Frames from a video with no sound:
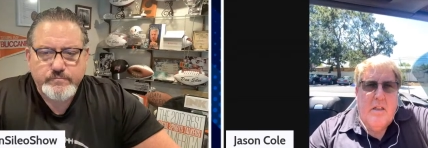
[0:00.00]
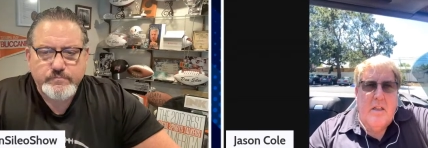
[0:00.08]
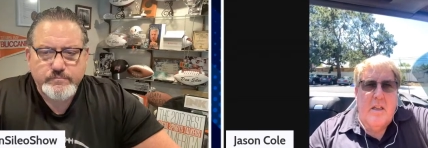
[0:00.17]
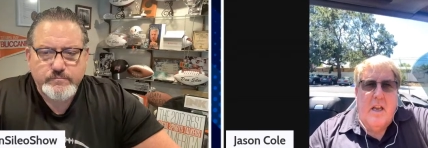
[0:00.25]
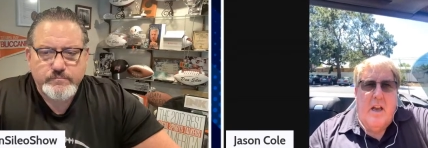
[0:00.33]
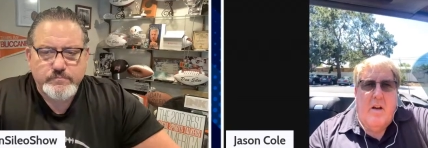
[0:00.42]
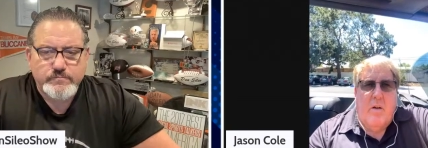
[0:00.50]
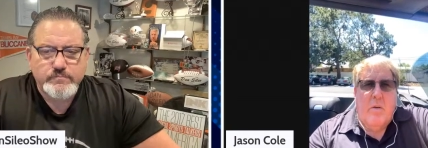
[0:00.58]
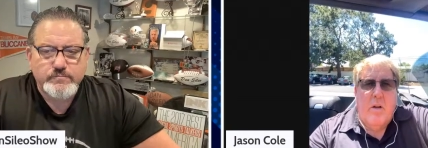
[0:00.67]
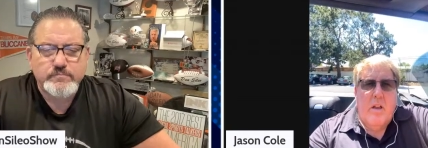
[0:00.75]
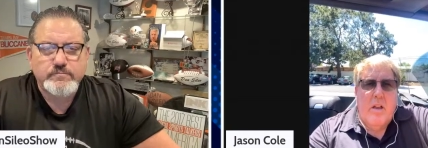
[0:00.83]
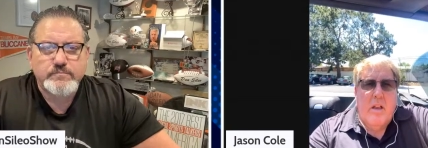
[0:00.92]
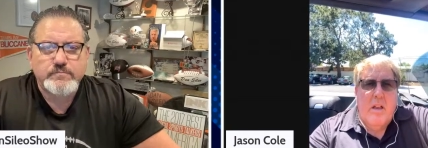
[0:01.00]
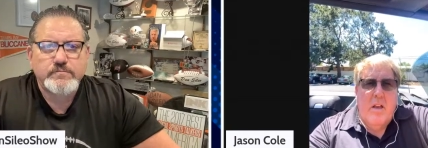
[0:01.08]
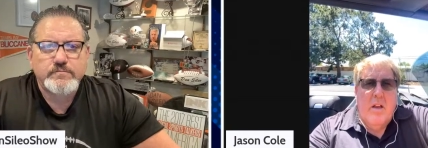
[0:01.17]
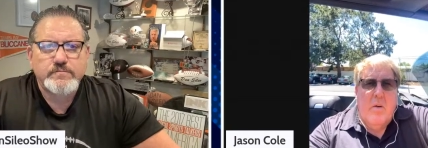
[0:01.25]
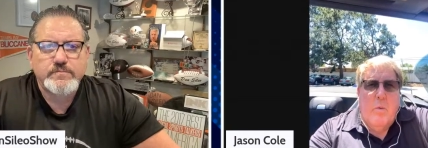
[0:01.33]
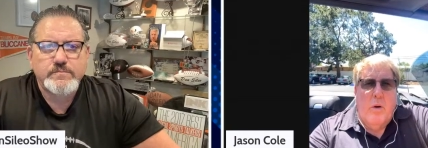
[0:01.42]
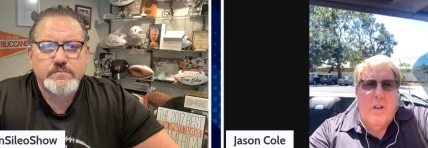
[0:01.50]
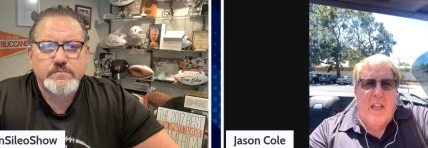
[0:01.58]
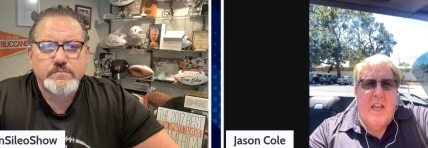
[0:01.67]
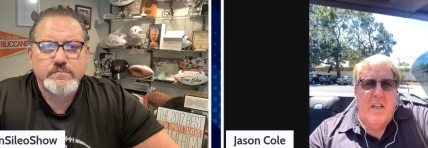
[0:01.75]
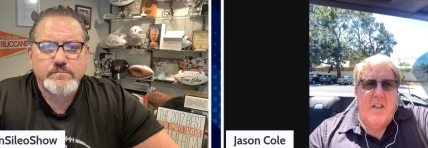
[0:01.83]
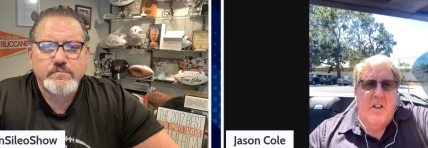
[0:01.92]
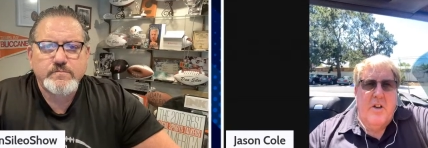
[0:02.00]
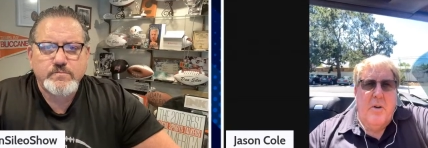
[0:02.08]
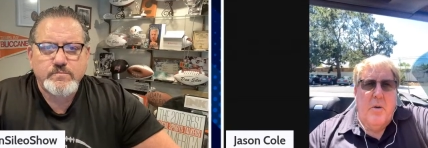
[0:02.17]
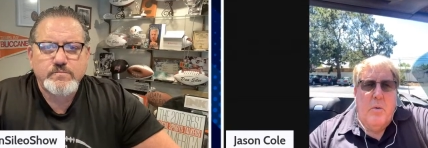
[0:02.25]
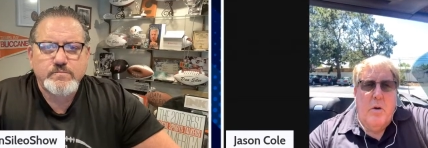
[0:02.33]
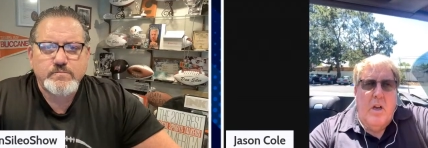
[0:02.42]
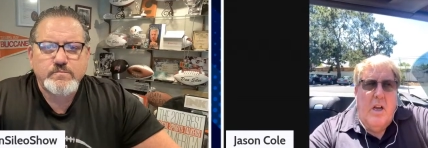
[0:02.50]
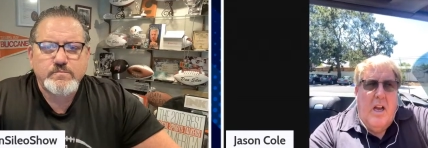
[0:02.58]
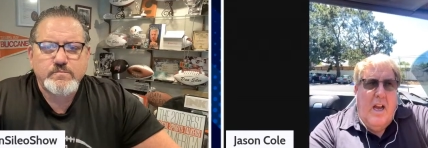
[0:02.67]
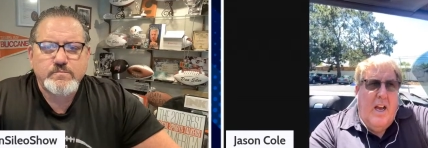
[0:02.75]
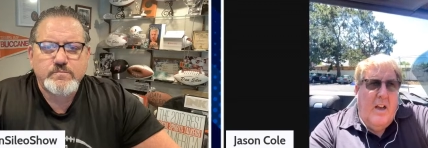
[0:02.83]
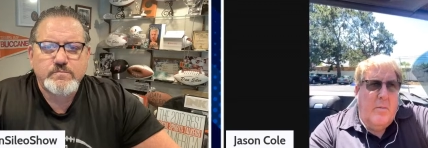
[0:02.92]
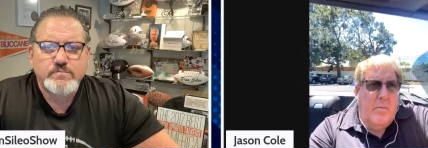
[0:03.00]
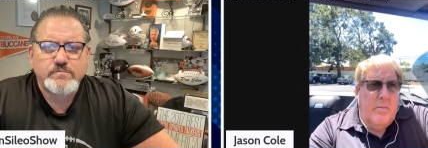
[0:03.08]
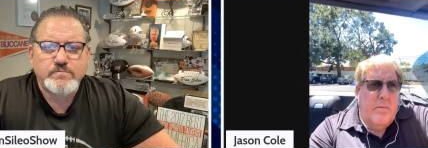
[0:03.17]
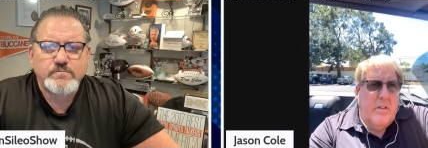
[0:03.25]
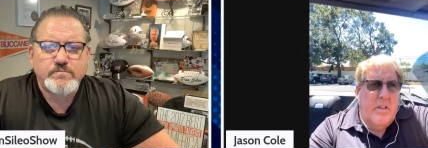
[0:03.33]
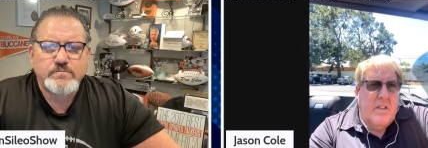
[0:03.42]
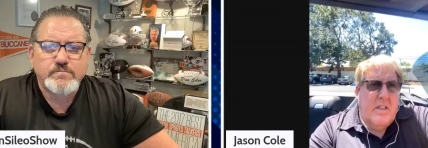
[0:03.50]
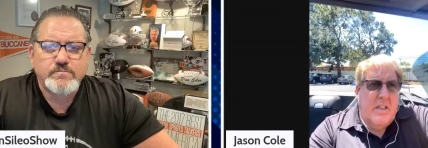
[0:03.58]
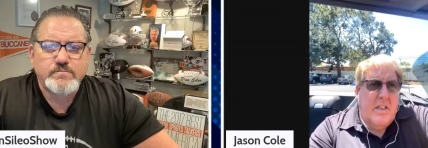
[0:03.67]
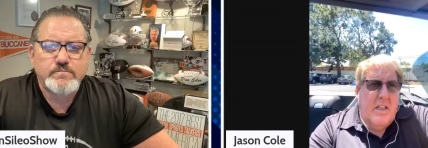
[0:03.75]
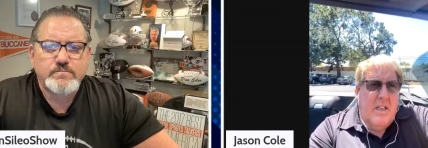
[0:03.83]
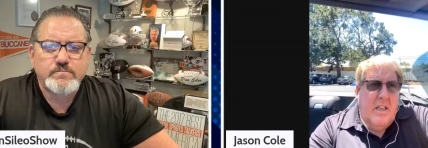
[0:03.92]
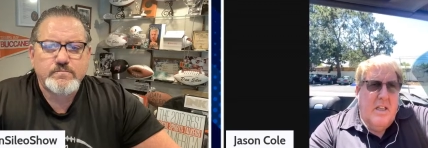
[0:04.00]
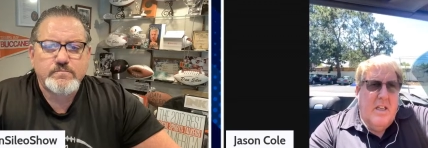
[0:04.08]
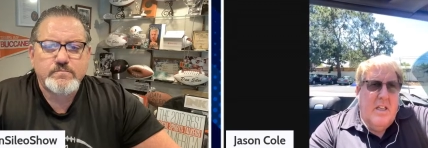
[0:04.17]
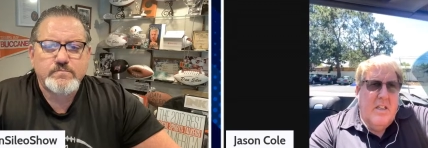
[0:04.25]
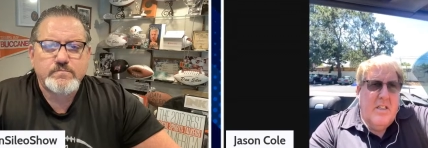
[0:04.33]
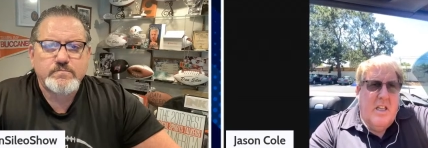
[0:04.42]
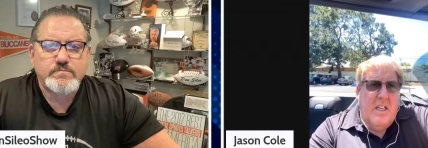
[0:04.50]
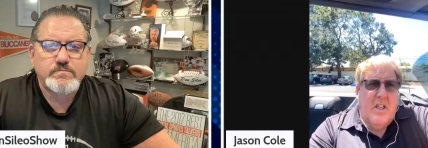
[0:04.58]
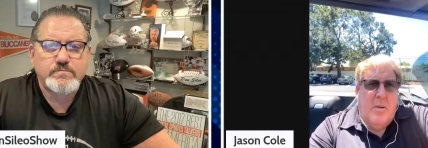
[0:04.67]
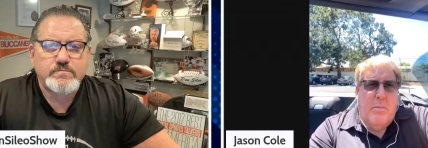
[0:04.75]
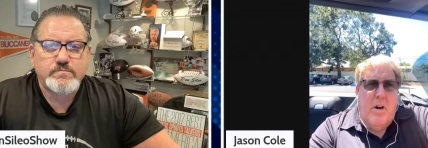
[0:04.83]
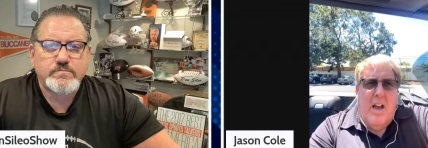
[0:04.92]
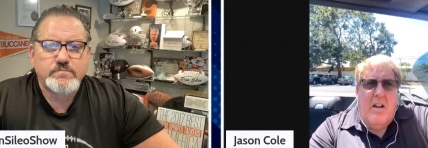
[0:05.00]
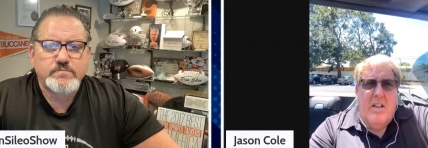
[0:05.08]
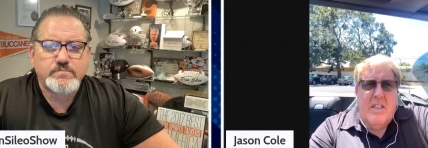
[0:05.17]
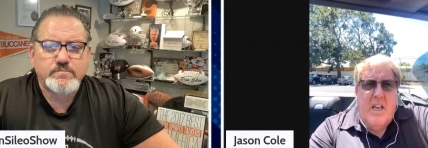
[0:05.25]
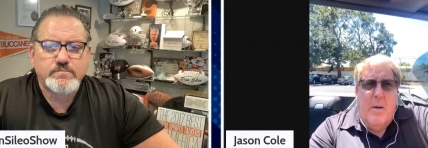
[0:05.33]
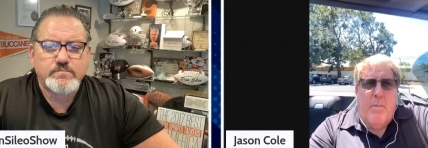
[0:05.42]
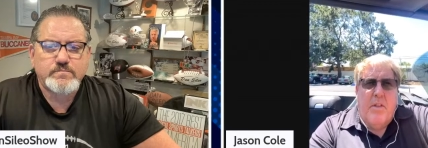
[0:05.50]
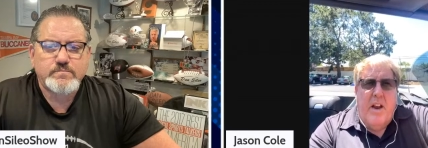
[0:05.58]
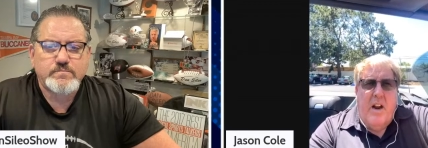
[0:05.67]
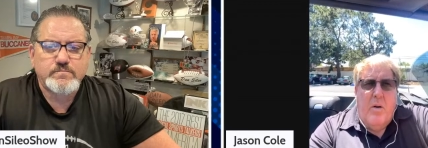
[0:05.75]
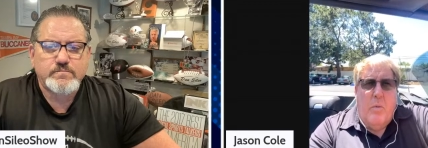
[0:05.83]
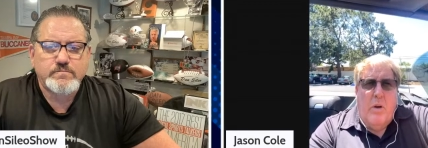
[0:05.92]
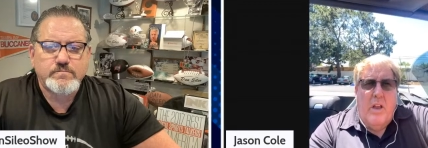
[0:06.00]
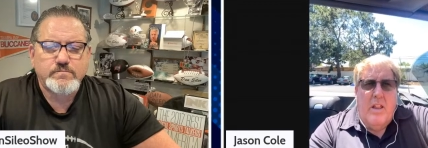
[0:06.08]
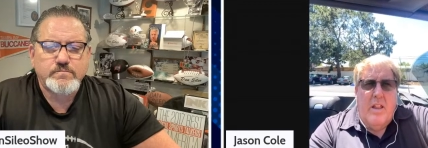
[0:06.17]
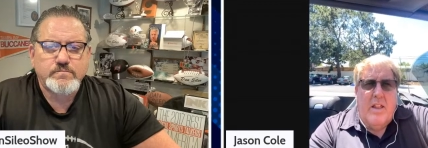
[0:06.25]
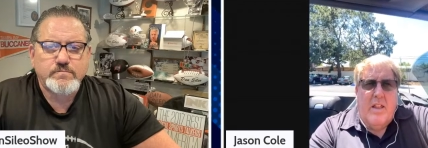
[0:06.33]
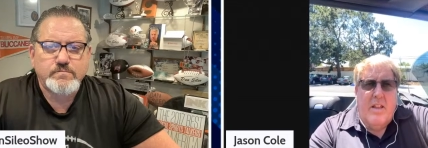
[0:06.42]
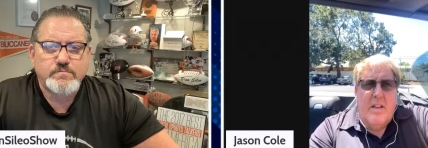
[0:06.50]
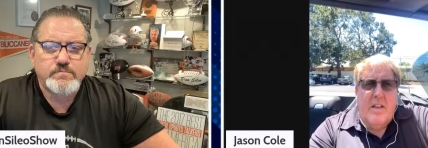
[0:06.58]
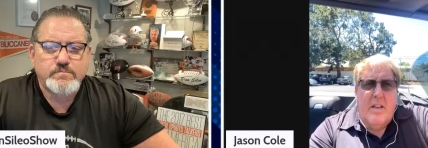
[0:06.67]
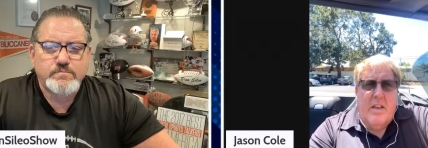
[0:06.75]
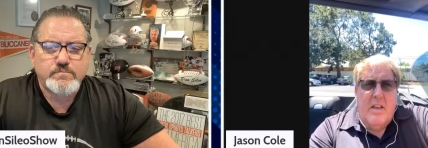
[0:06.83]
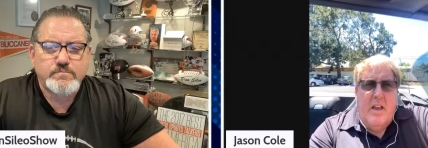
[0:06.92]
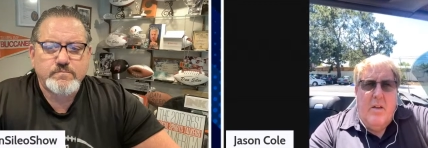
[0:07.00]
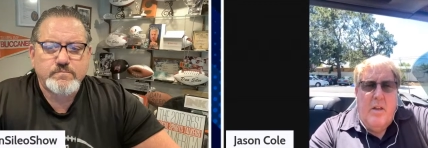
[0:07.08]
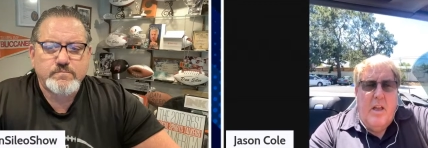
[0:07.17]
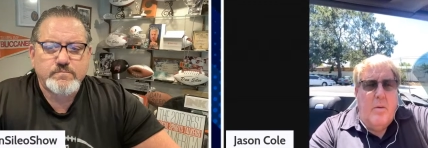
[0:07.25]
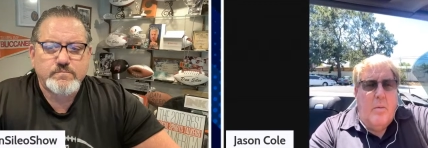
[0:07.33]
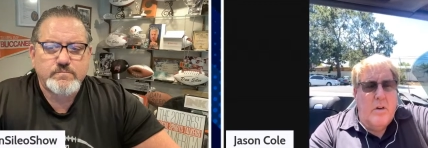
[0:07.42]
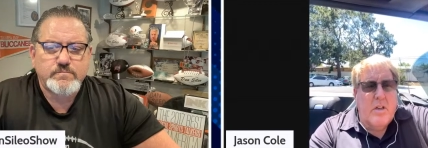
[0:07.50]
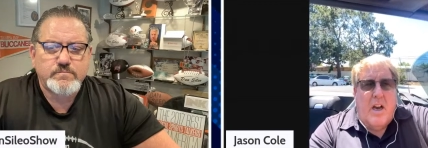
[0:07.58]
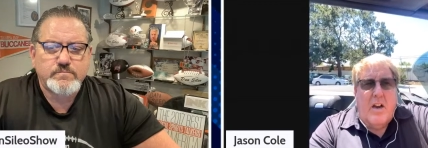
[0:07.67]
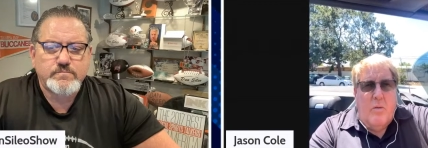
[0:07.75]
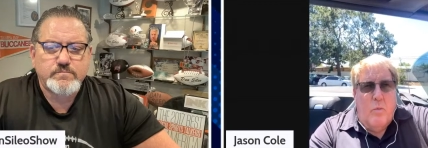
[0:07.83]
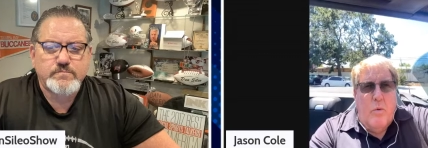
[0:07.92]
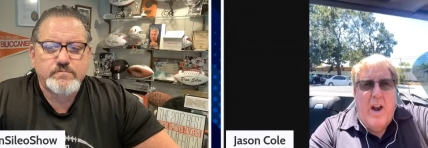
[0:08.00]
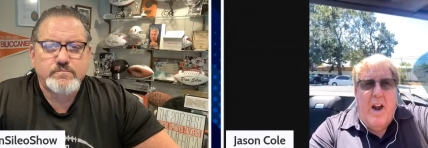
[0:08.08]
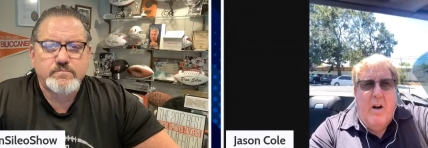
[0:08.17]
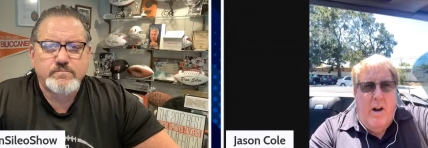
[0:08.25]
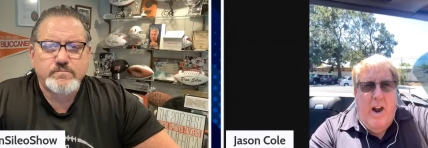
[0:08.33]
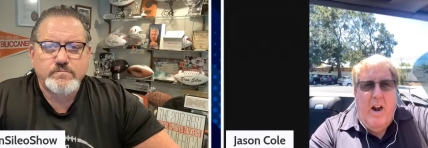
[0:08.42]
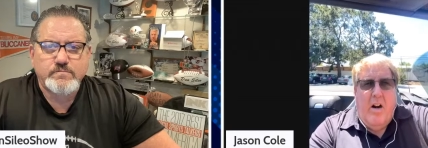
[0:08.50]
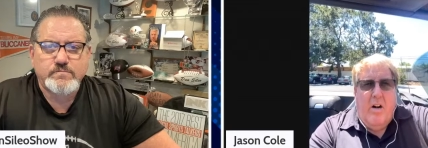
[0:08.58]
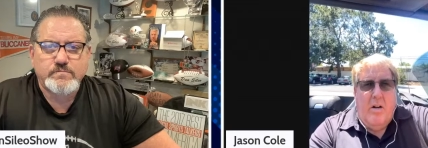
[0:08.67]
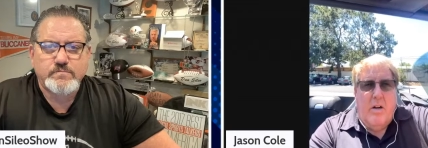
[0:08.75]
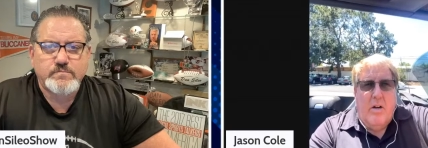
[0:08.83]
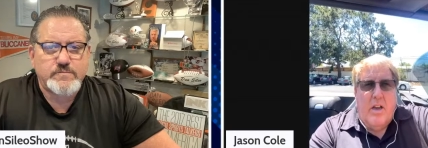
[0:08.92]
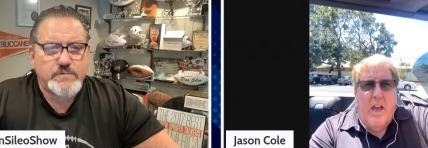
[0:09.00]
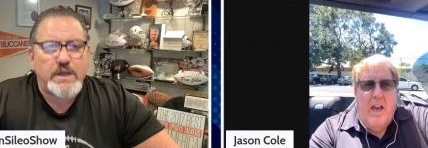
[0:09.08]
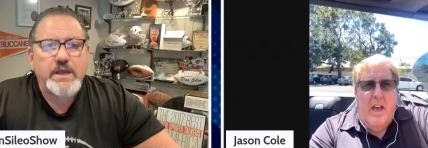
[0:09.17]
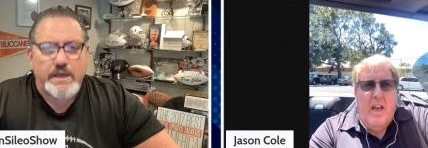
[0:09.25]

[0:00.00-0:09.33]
Speaker 1: you know, what they do. Um so like Jim Brown is up there with you know, we're talking rare air, okay?